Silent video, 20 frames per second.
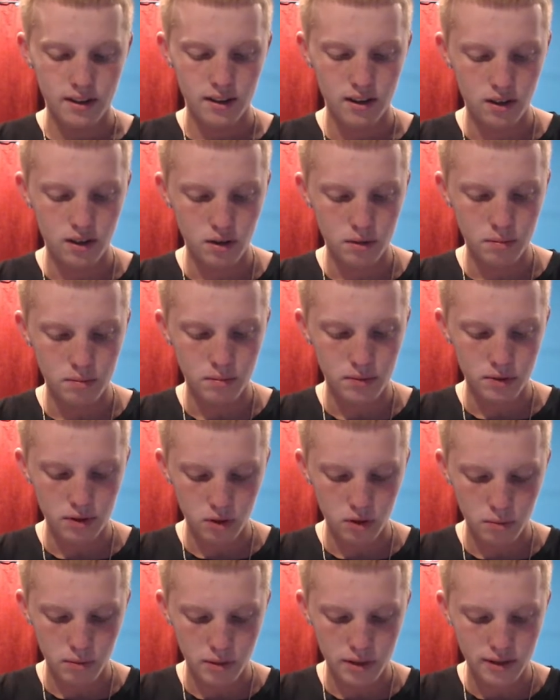Oh
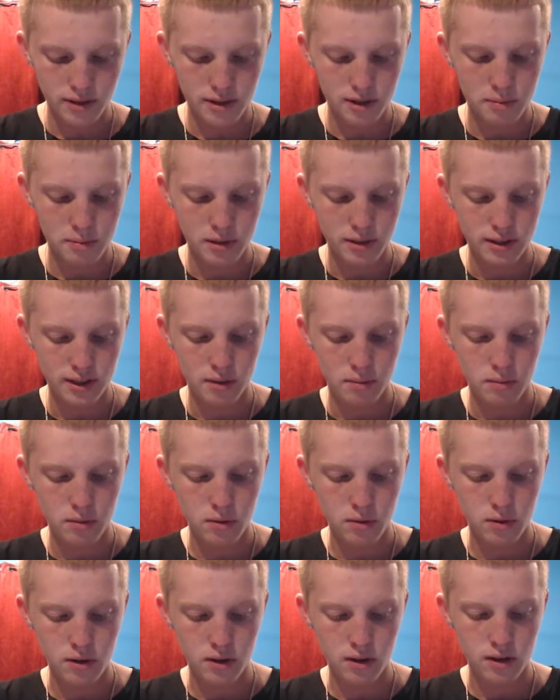nope, he's gonna put down
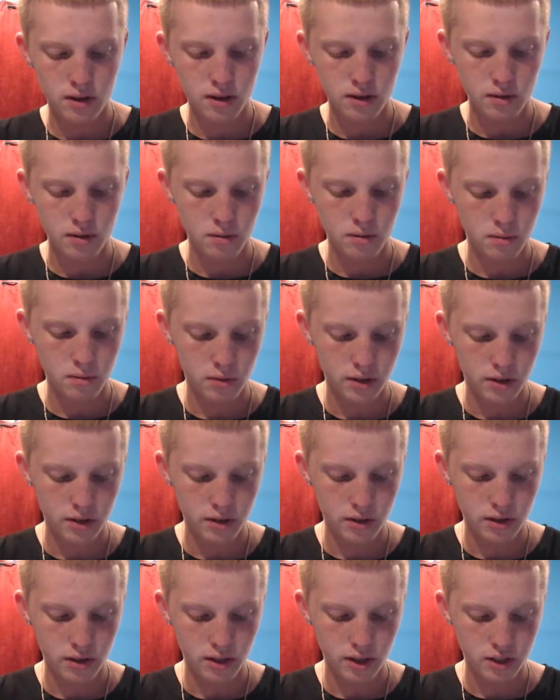more. We're gonna
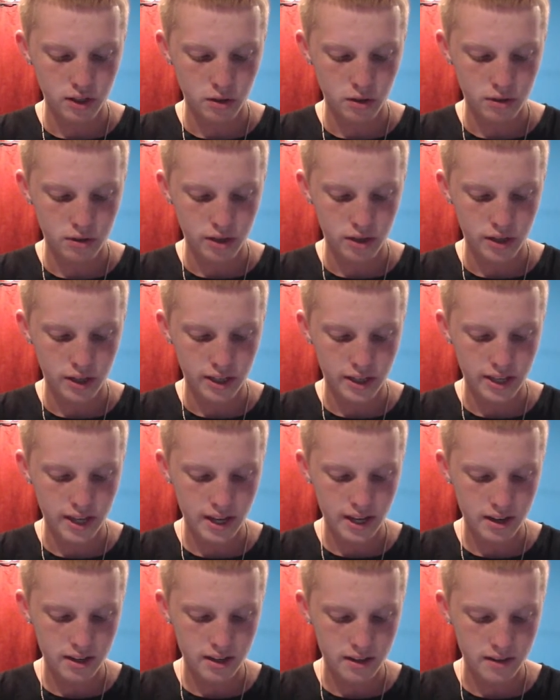use our Electro Wizard
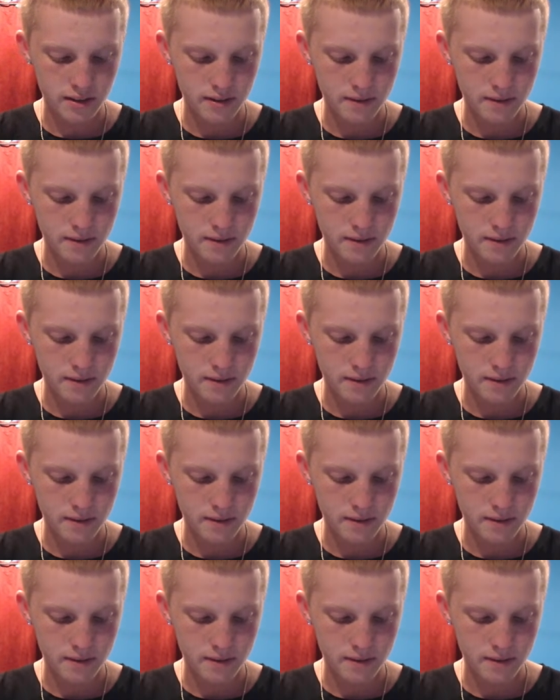again.